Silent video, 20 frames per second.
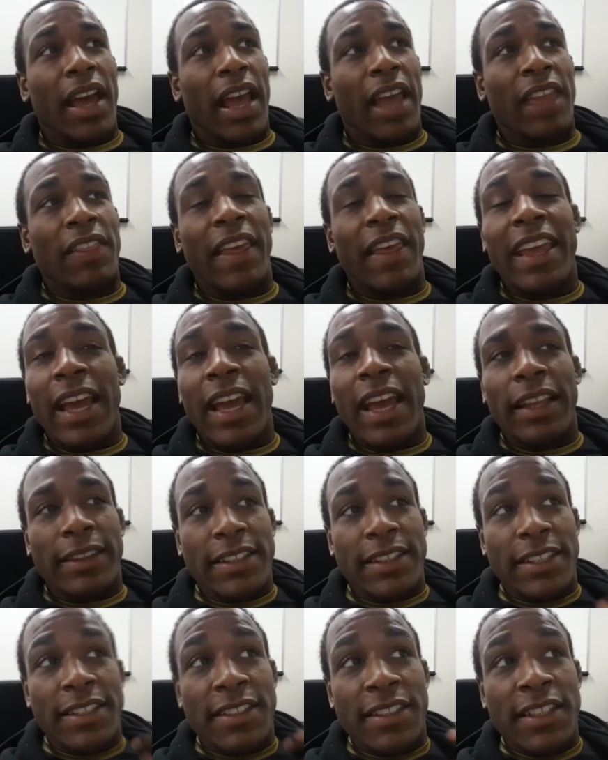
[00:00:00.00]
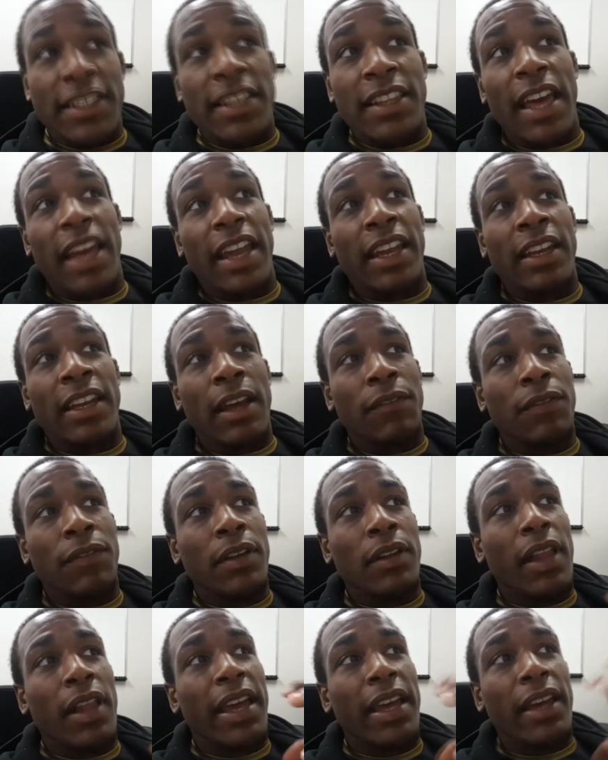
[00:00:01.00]
And they got to see that. And I
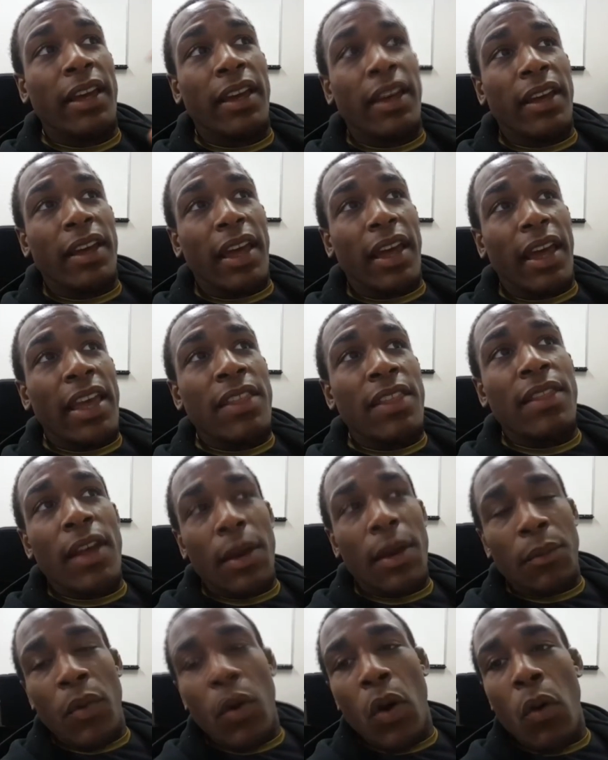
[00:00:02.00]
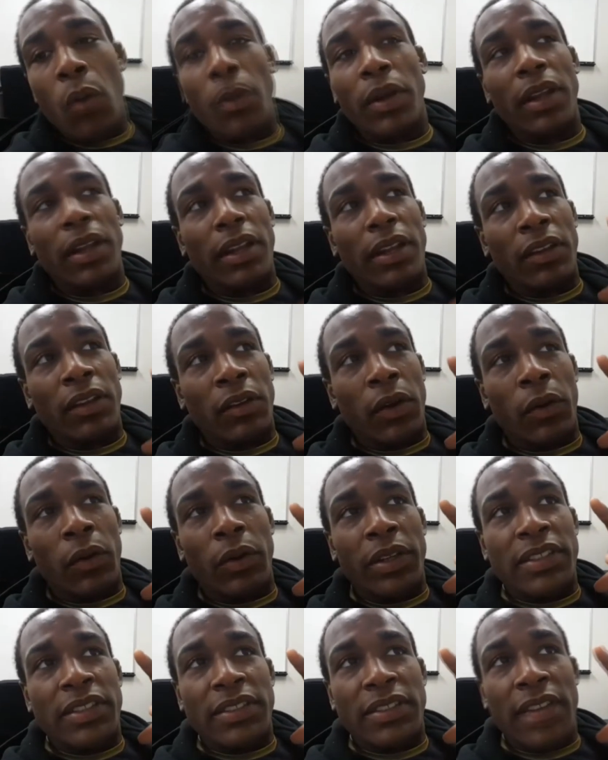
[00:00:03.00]
feel like in that moment, you know,
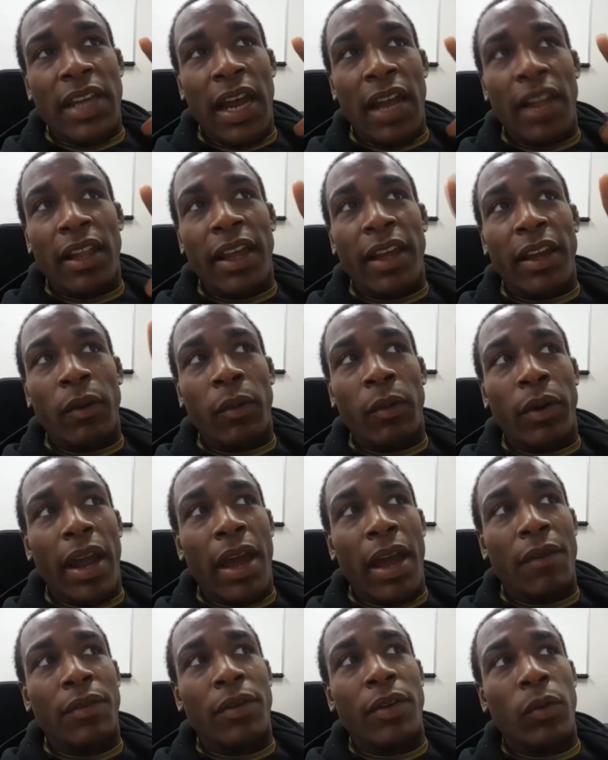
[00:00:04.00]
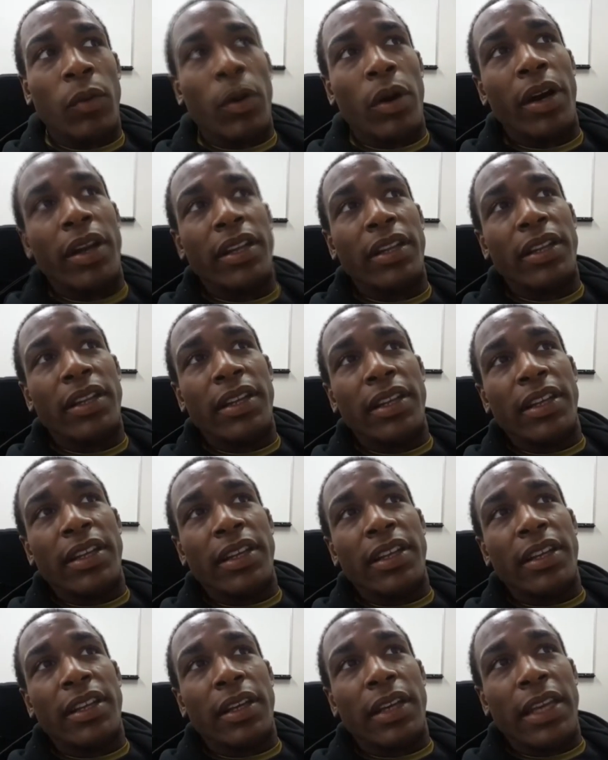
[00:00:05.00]
it's kind of like where everyone
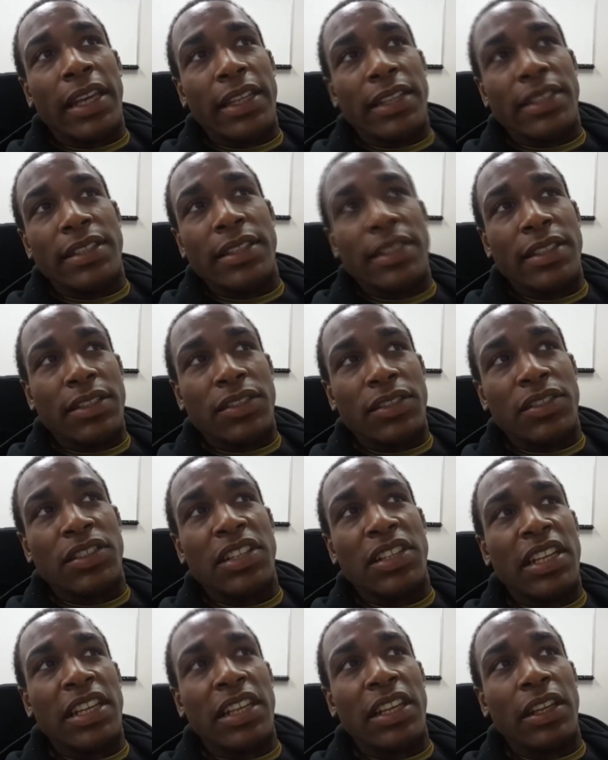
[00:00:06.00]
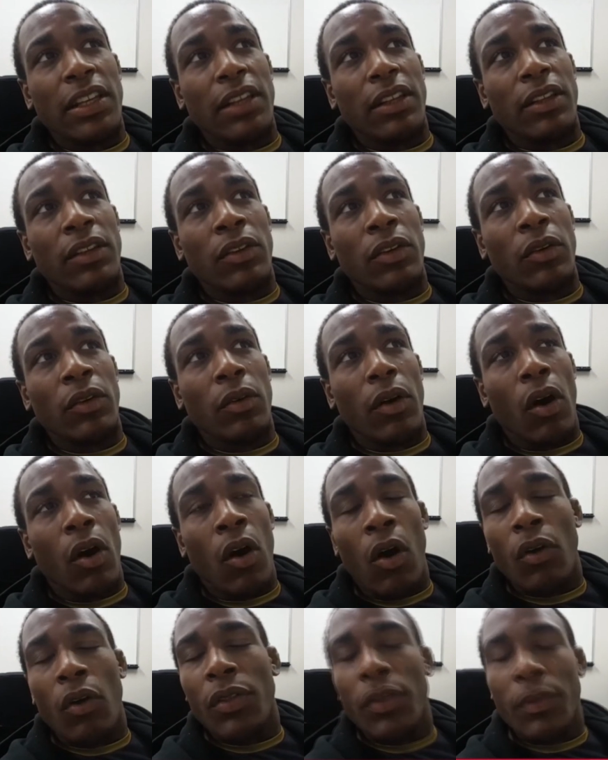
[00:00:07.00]
gets to see, you know,
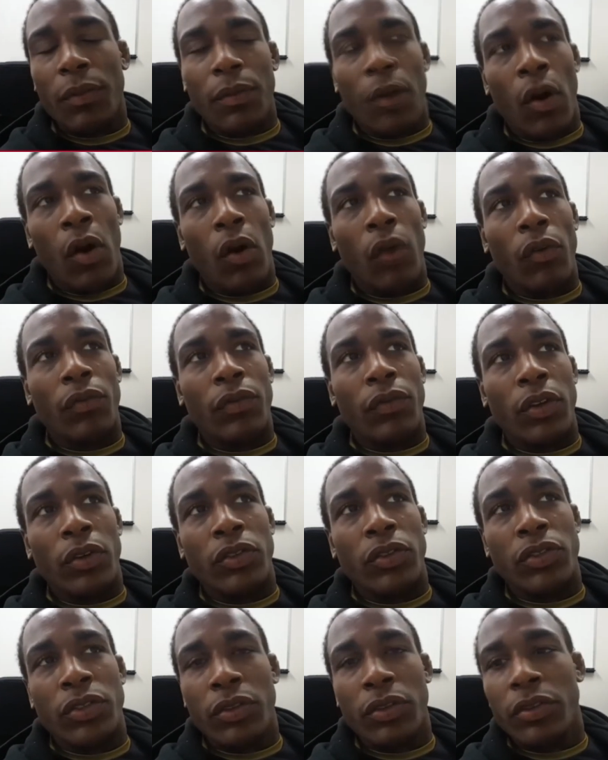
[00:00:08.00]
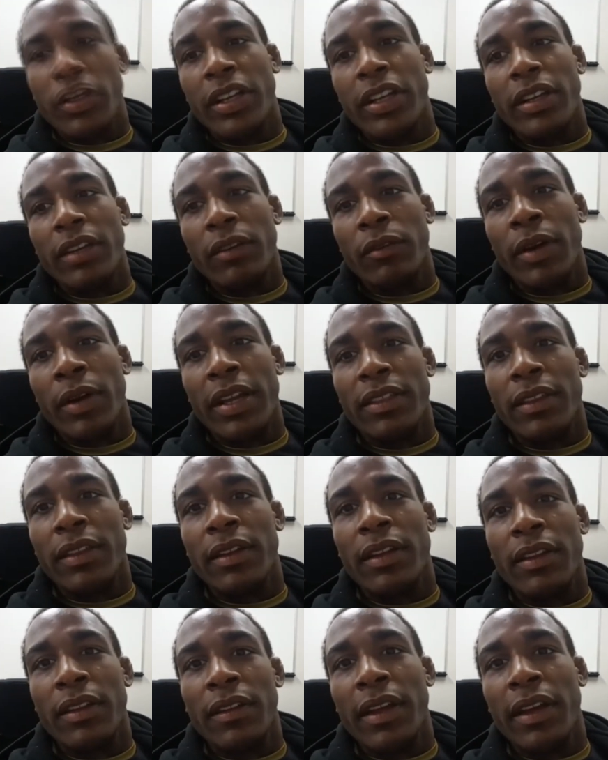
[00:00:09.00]
all of your journey right
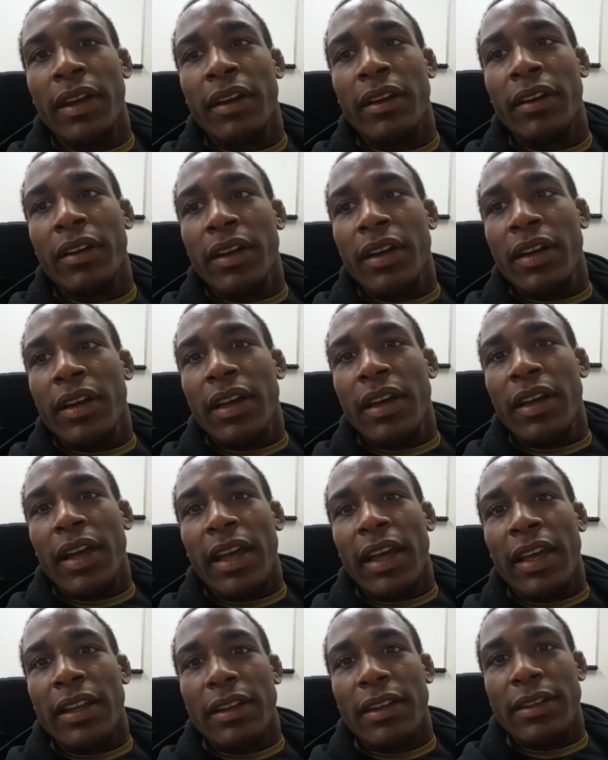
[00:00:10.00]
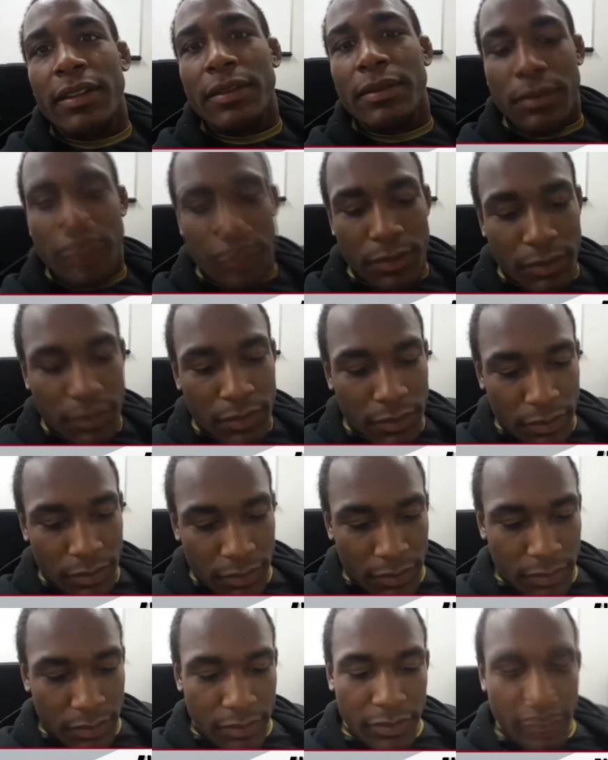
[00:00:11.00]
then and there. And,
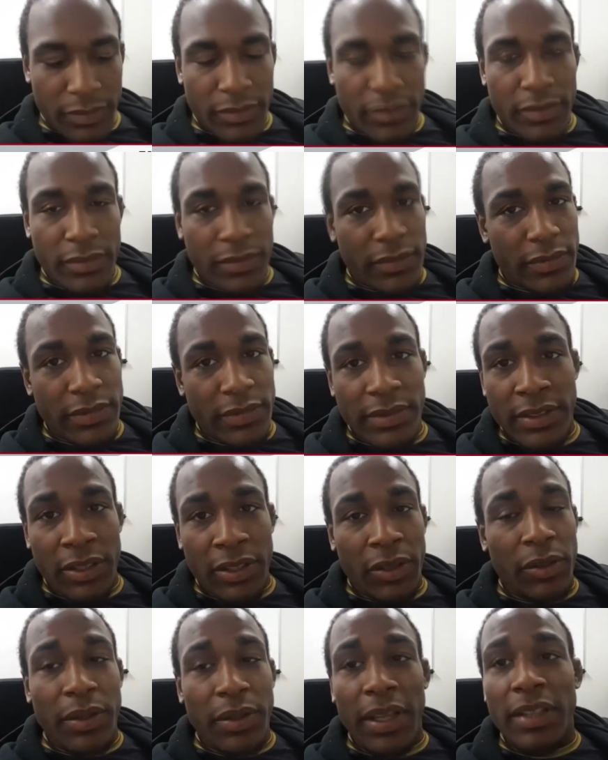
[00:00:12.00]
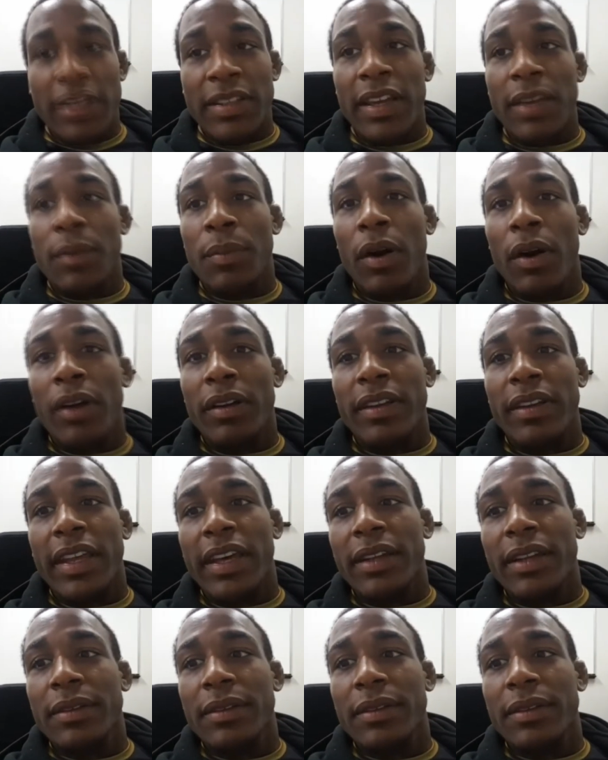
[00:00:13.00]
you know, they take part in that.